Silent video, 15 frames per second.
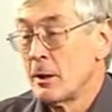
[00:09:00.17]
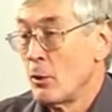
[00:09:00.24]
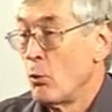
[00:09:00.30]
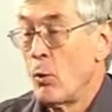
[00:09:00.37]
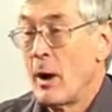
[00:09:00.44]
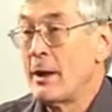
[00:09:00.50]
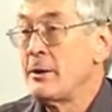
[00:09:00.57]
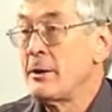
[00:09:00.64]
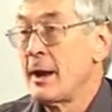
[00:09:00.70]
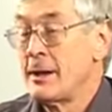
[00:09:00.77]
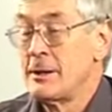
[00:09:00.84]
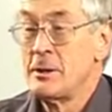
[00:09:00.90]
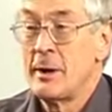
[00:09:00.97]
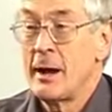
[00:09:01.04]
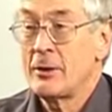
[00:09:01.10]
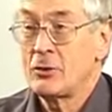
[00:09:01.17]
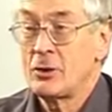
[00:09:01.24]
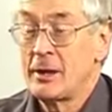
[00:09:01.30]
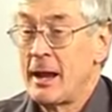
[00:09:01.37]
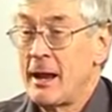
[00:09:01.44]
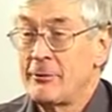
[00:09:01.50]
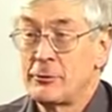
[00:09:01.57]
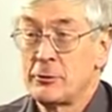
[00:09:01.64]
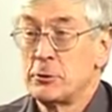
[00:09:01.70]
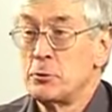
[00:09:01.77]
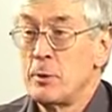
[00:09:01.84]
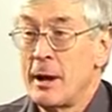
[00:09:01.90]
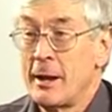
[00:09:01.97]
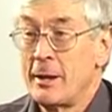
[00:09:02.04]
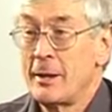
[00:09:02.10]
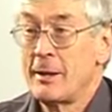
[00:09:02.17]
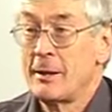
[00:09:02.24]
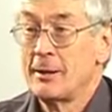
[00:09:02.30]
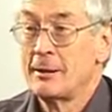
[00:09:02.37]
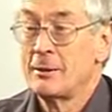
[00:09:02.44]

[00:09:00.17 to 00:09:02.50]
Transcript: one day you actually have to run